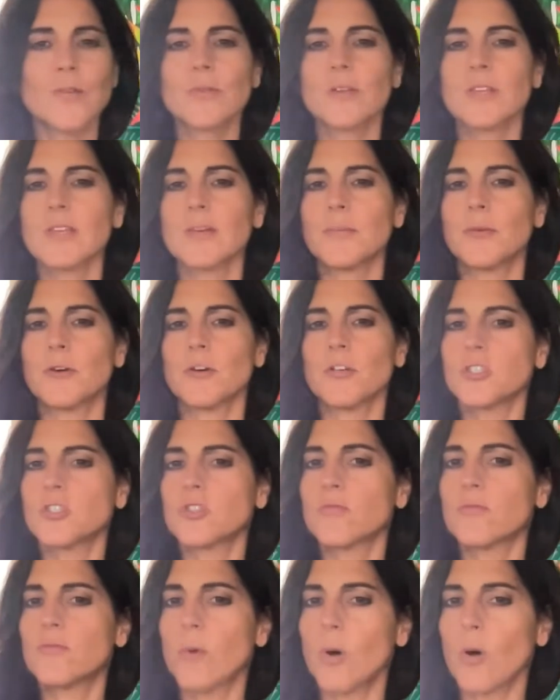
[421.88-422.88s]
really push
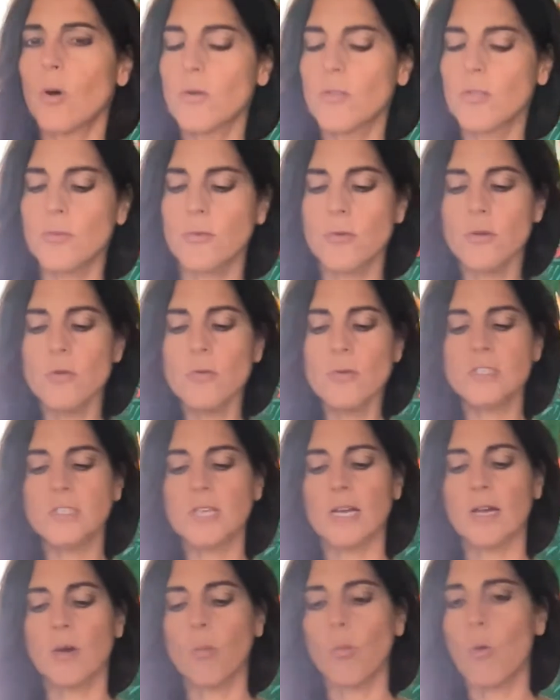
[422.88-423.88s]
for, through. It's
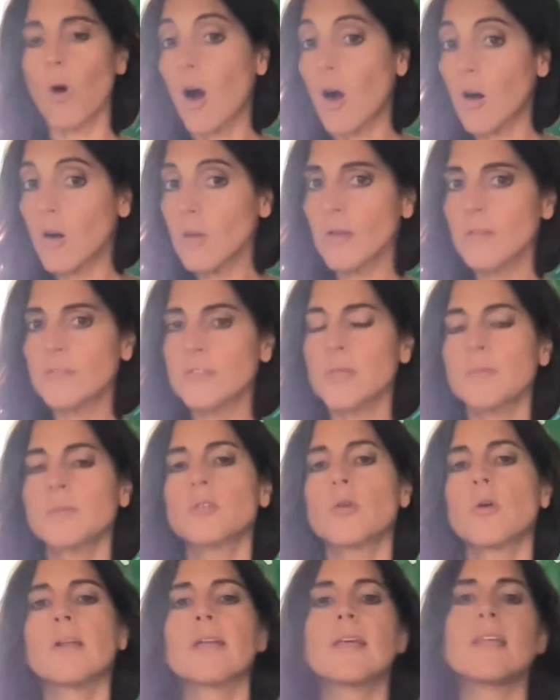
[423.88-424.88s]
like a wall of some
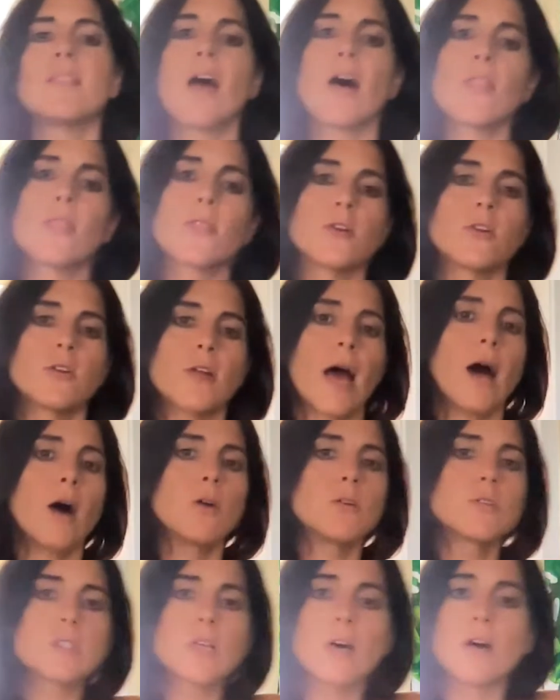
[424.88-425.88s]
sort in that third
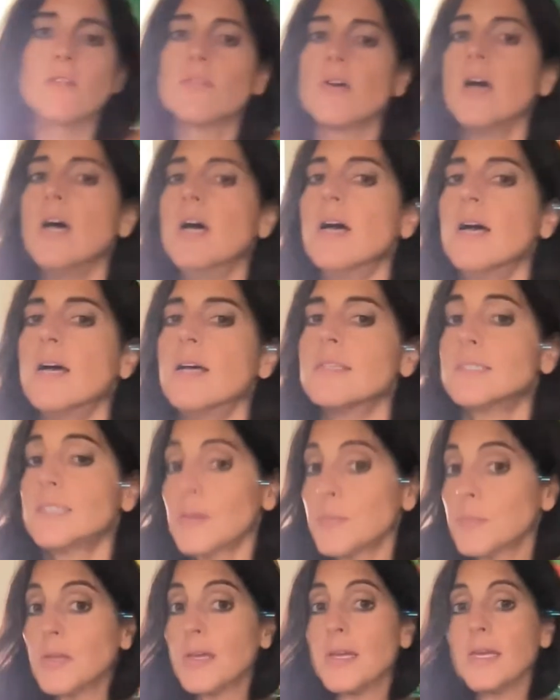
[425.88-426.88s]
house of
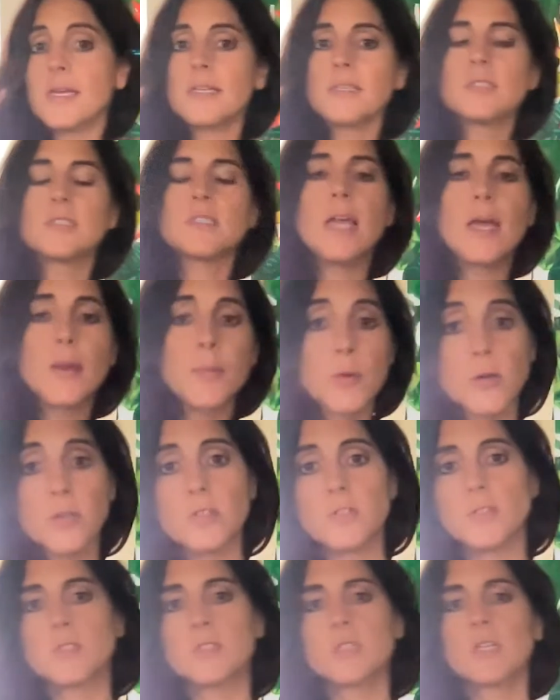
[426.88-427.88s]
siblings,
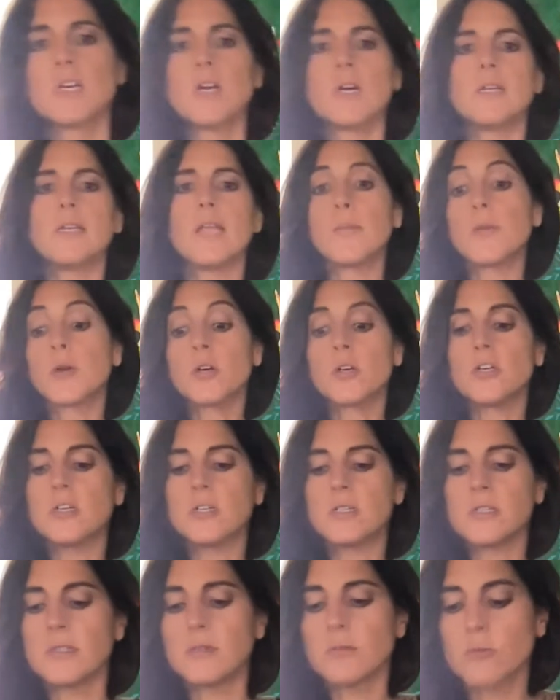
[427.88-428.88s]
neighbors,
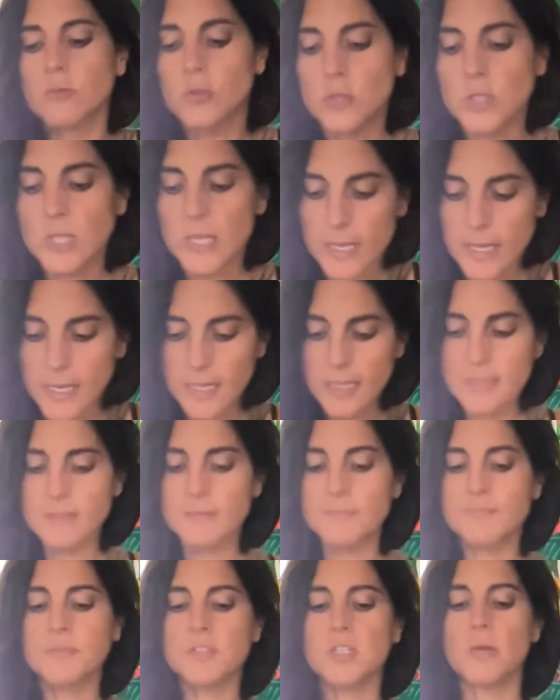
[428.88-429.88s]
neighborhood,
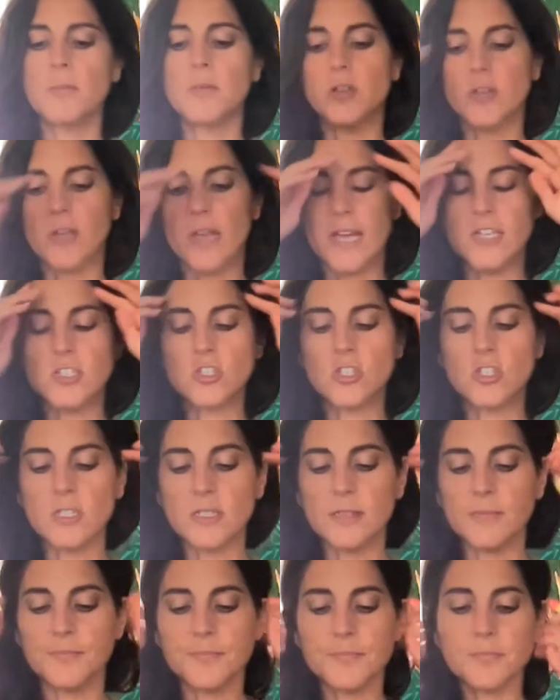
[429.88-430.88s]
routine,
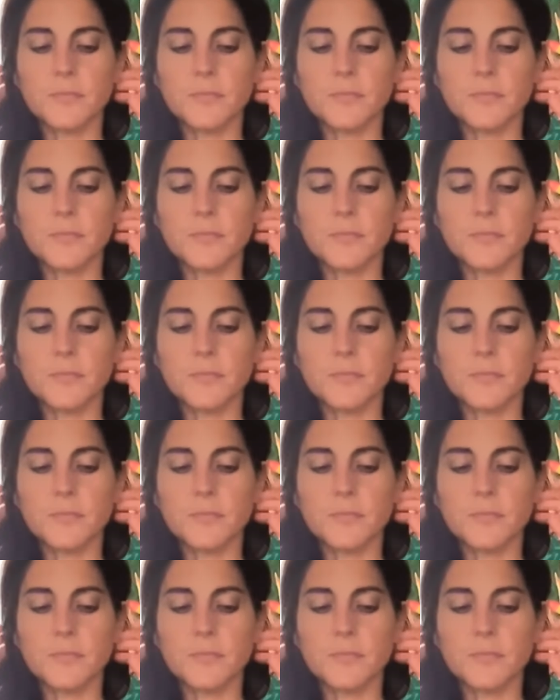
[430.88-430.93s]
communication.